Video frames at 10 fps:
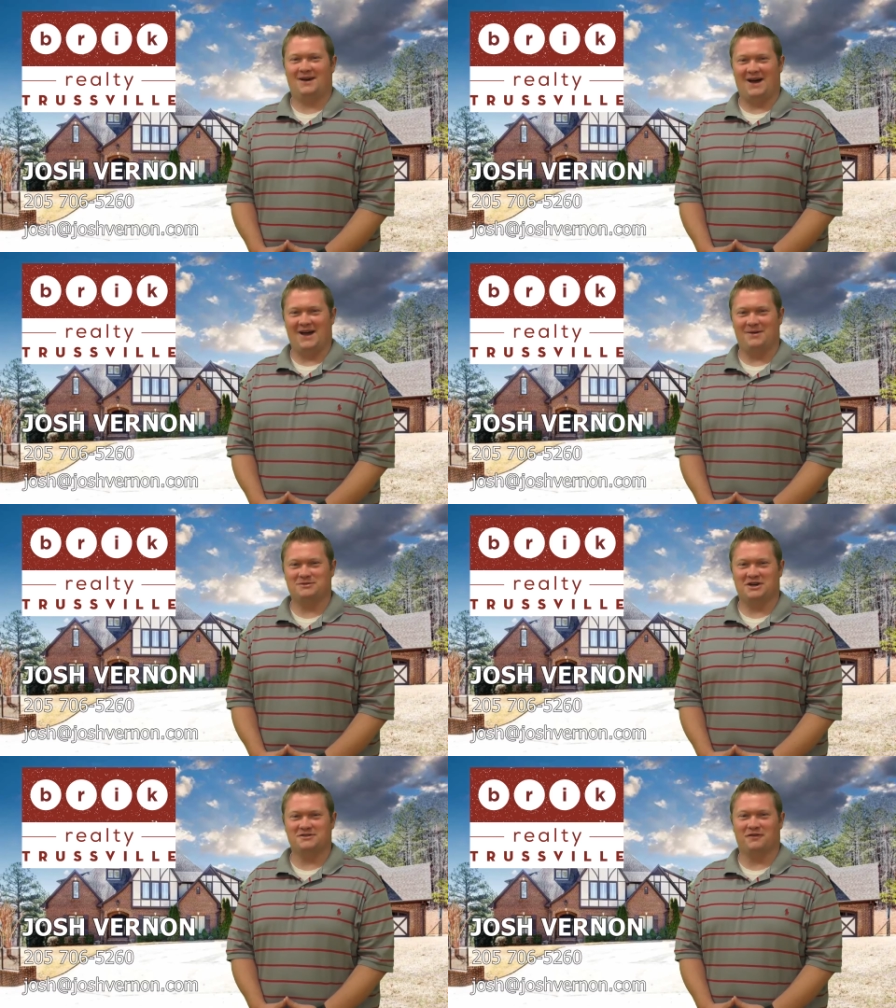Hi,
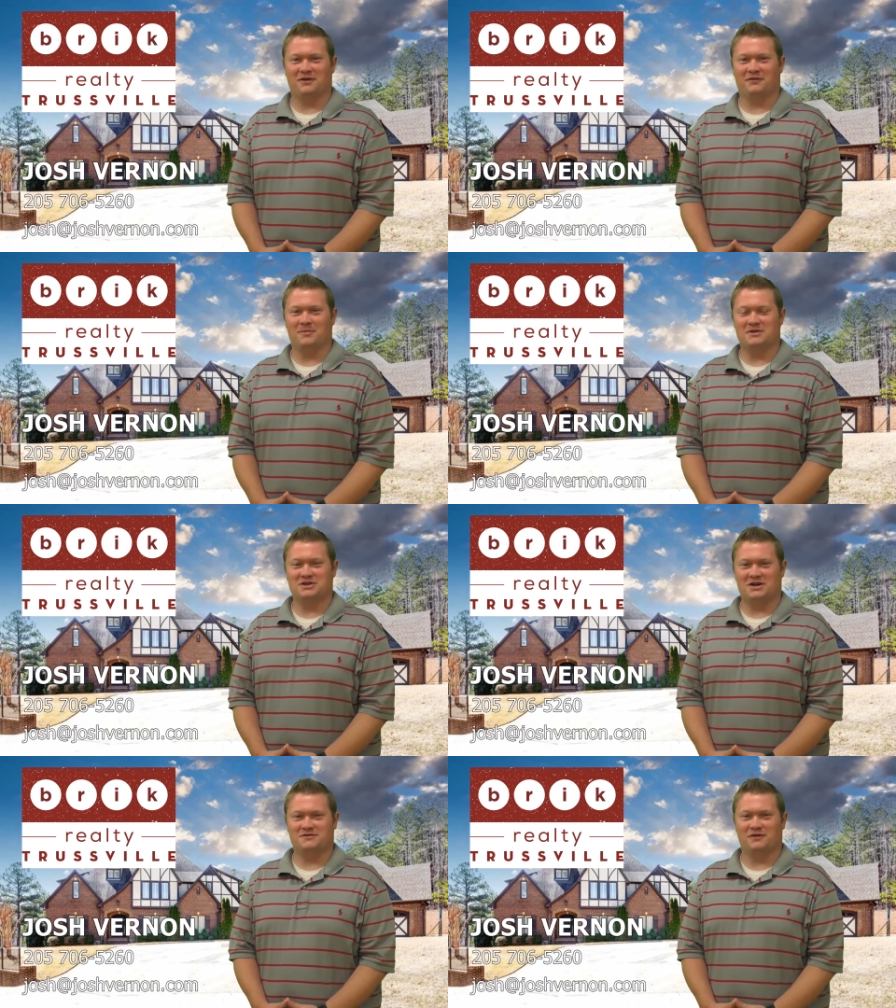I'm Josh Vernon from the
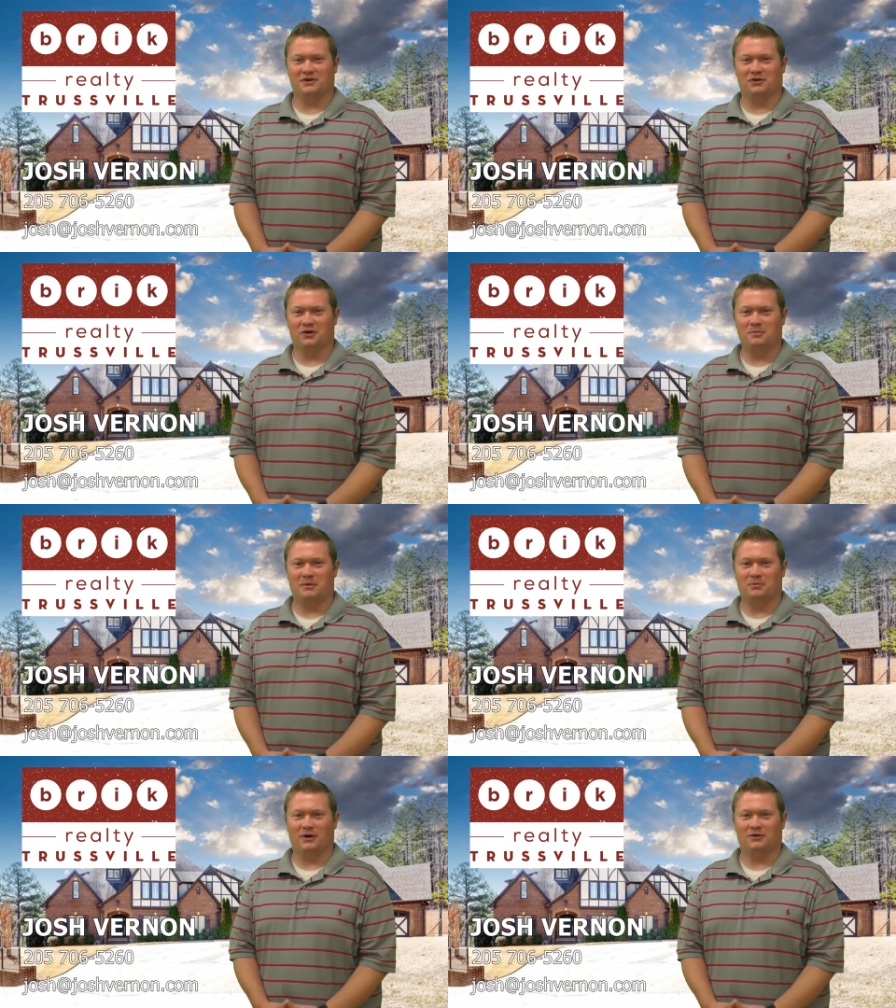Josh Vernon Group
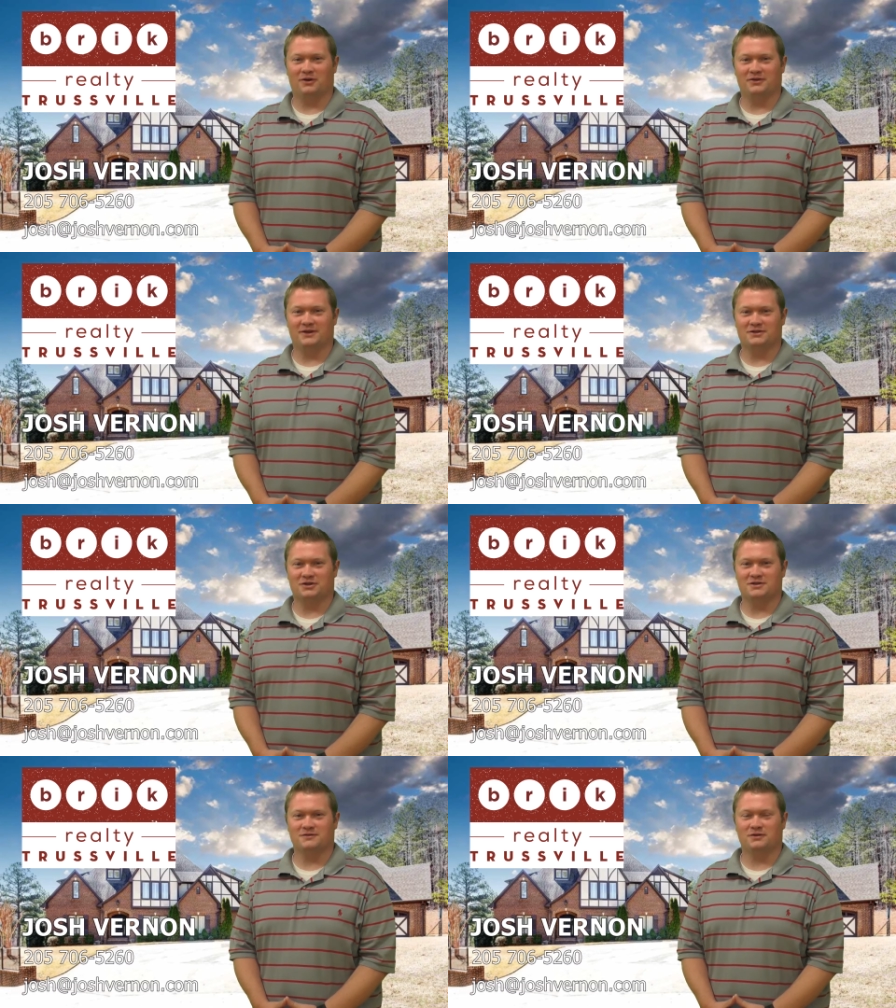at Brick Realty and
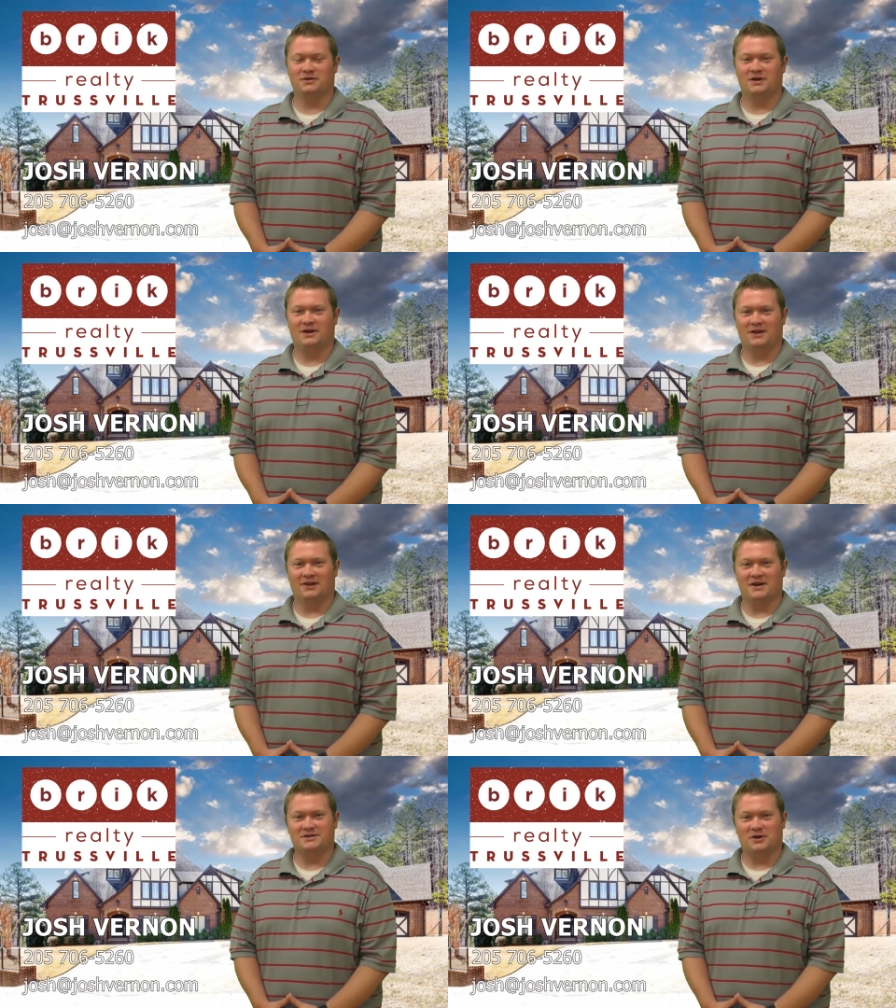Trussville.
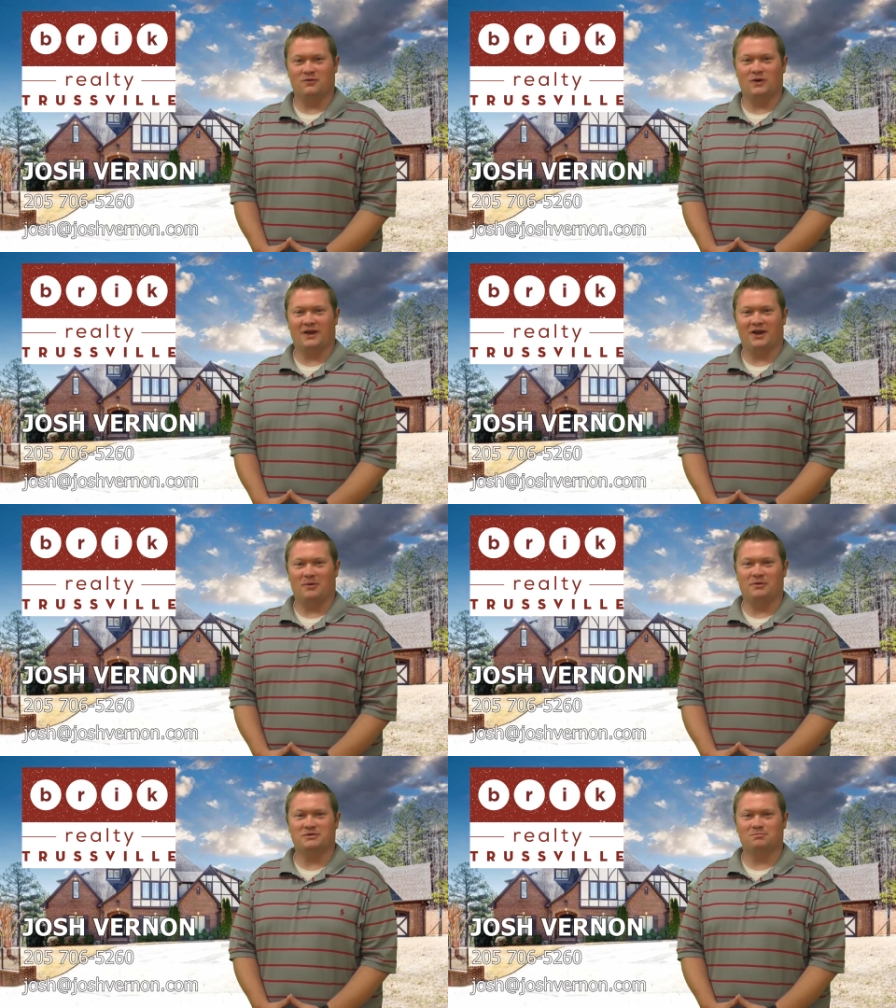Let us know if we can
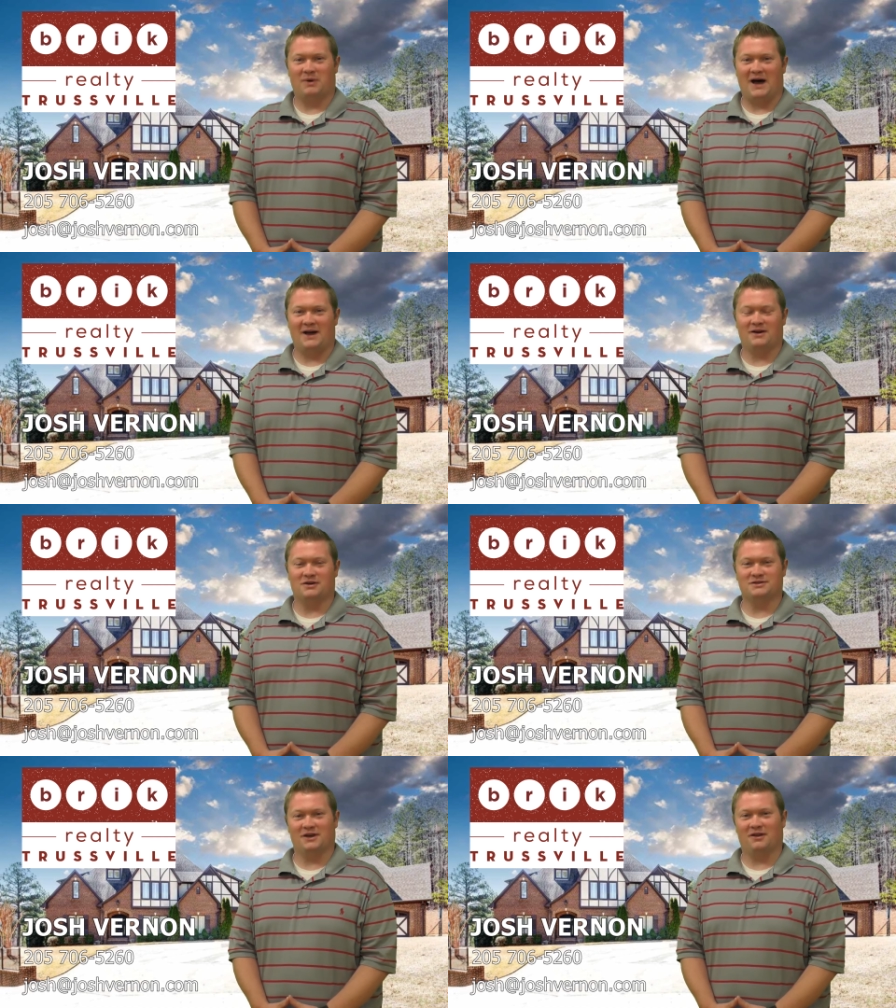help you buy
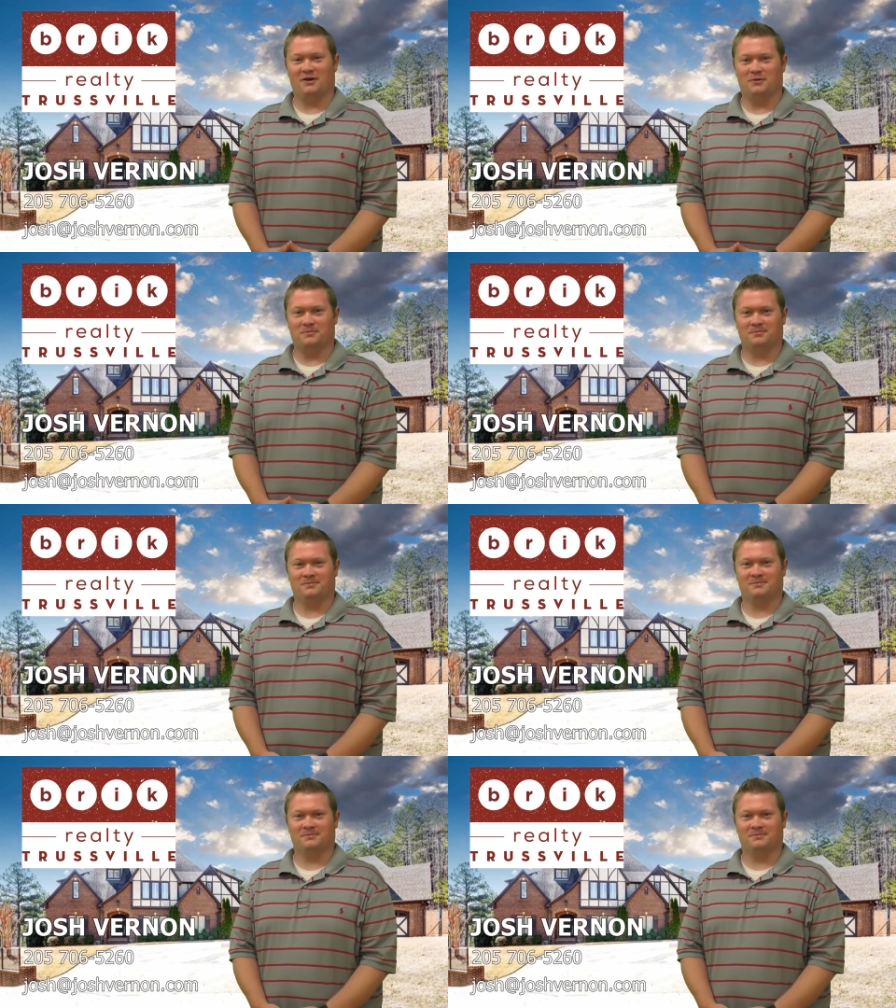or sell a home.